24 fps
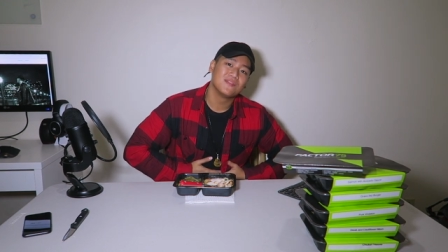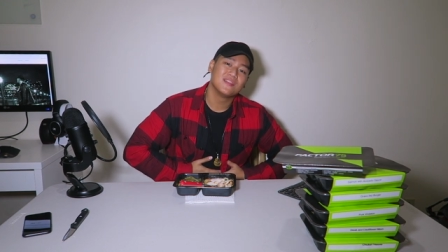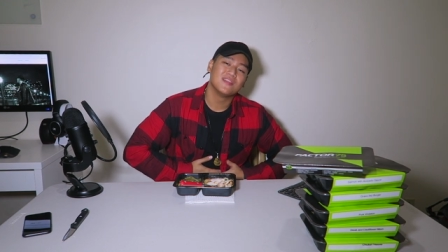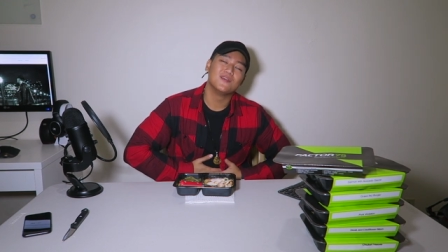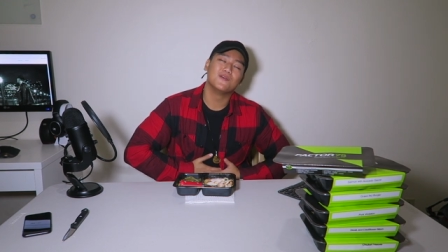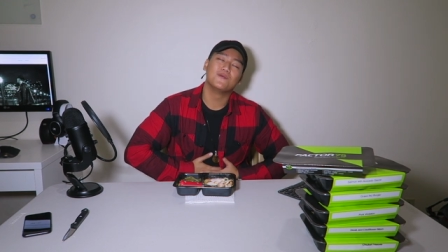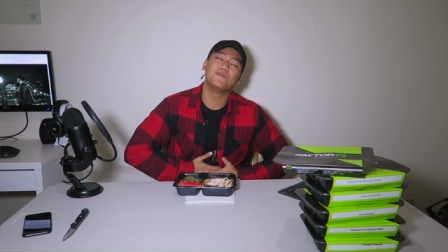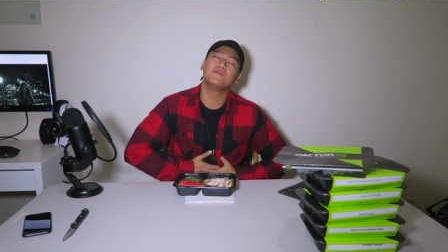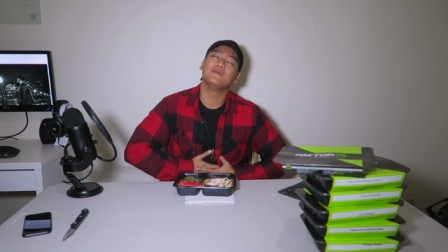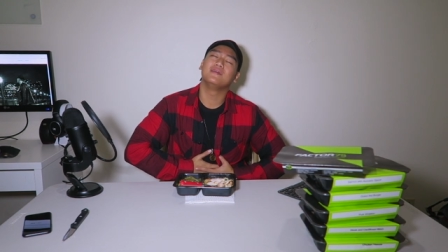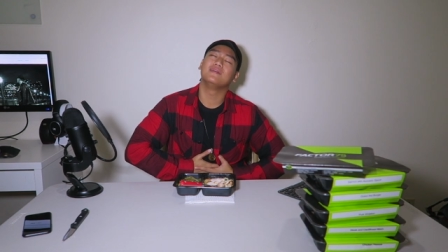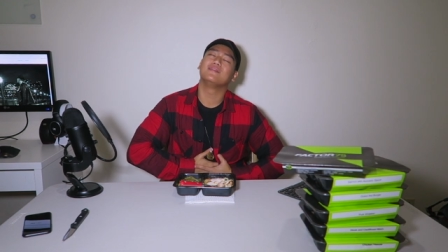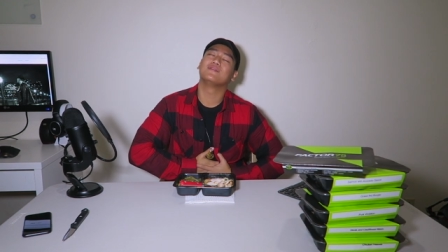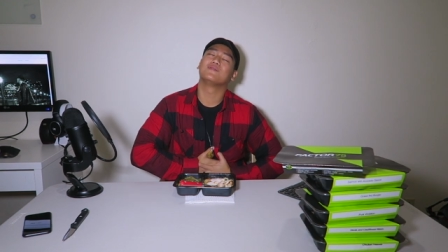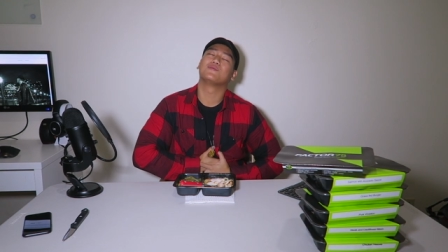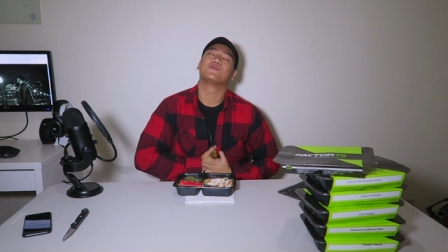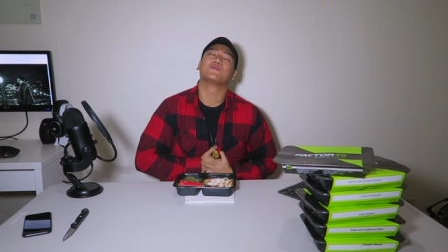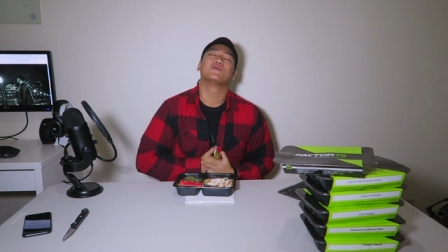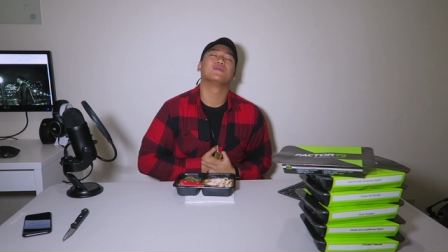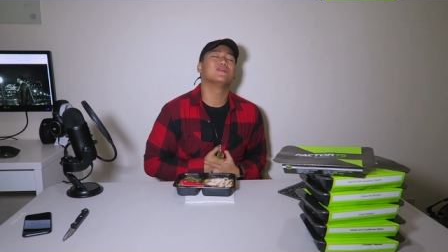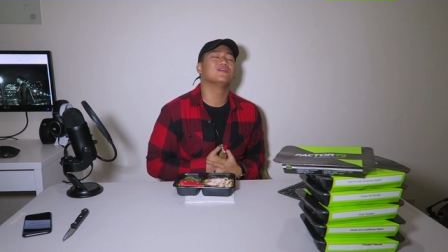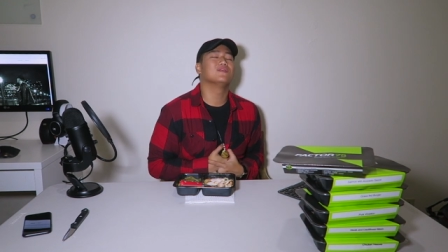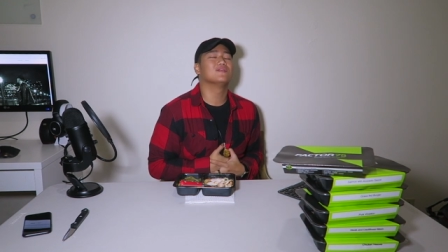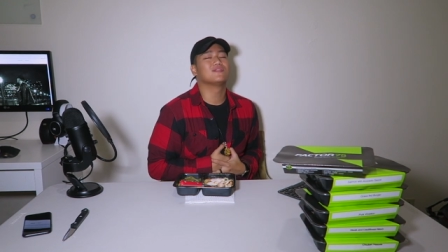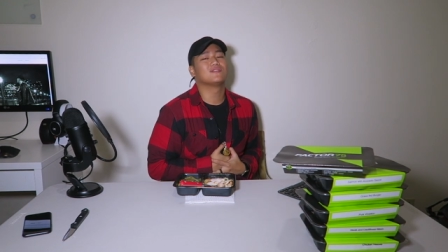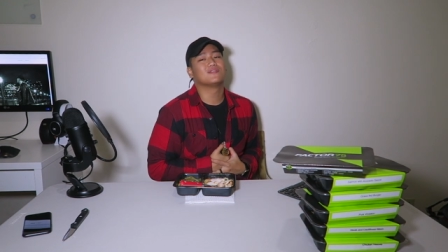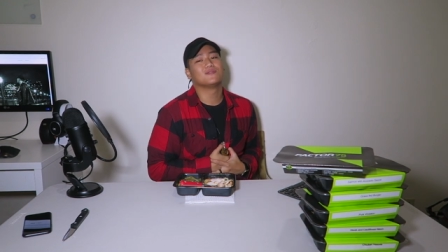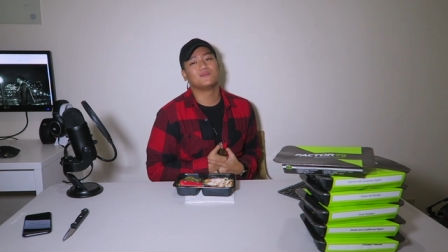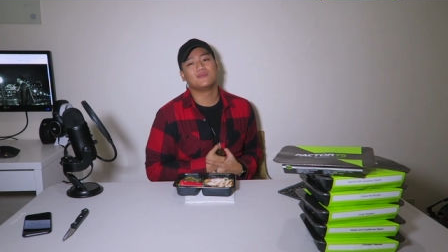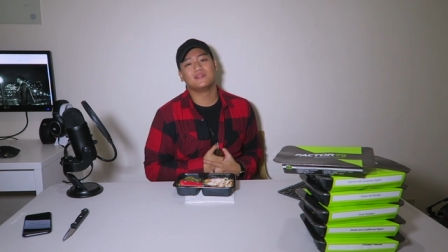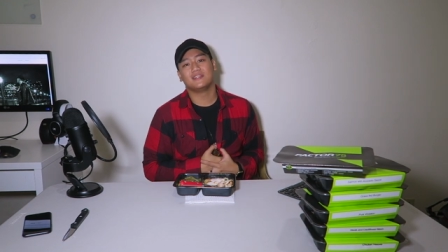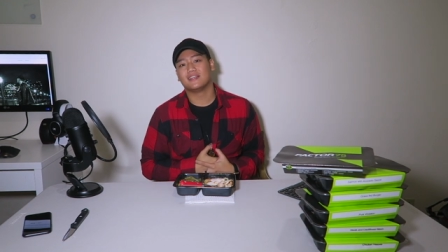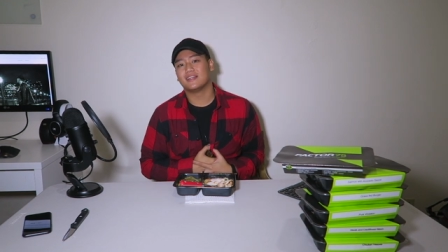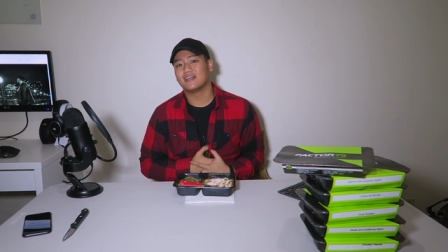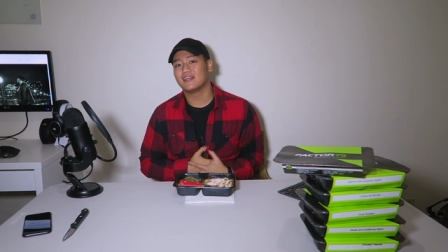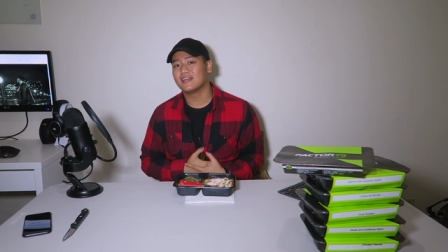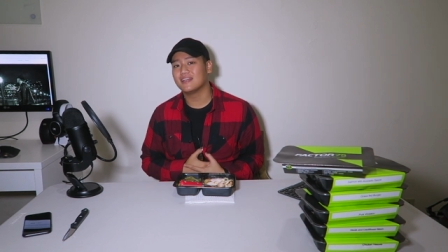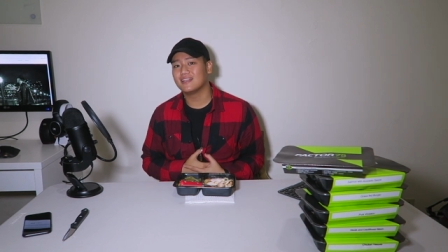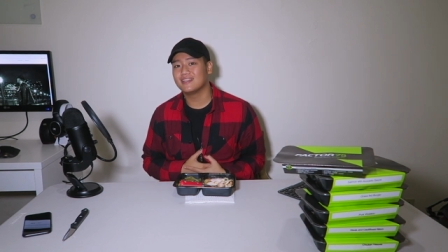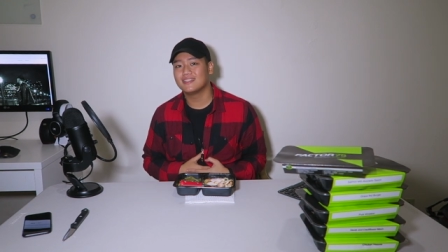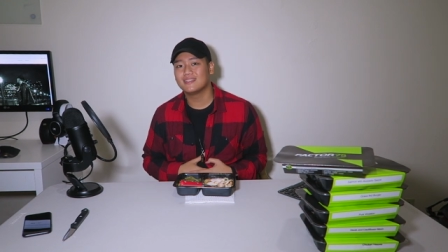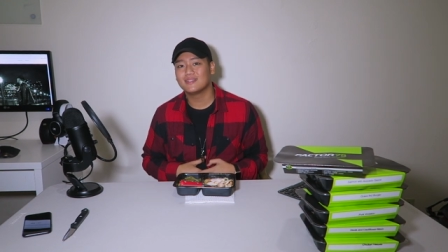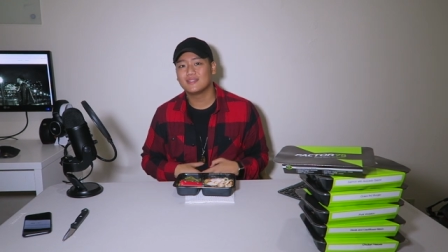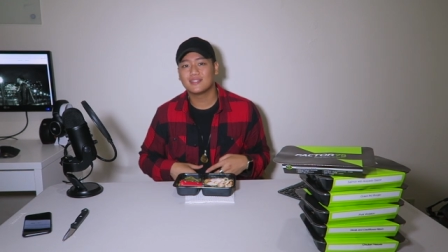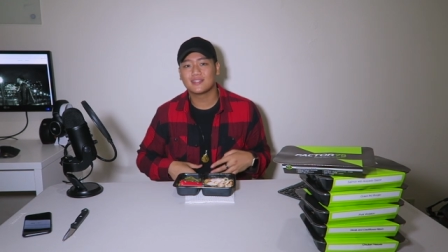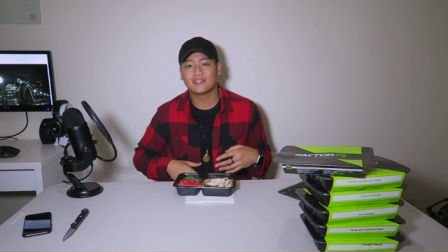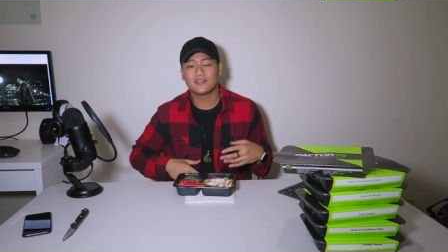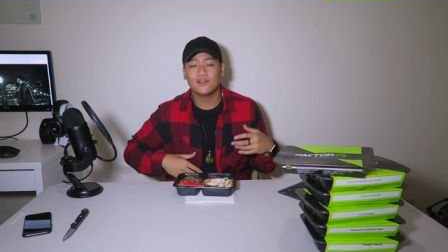It'll mean the world to me,
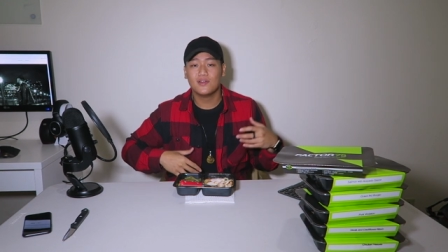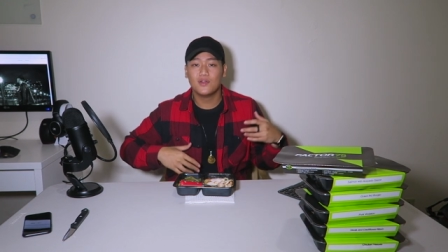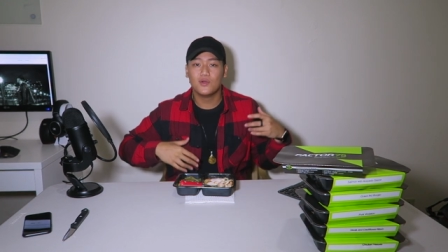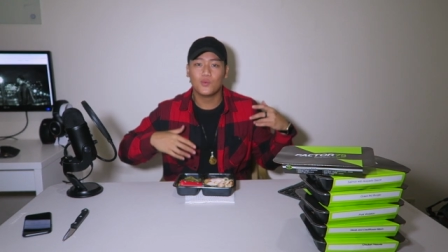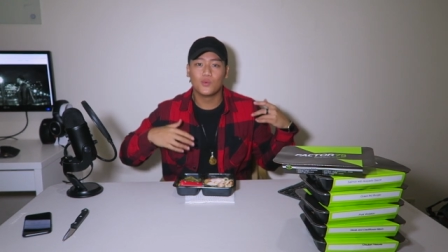guys.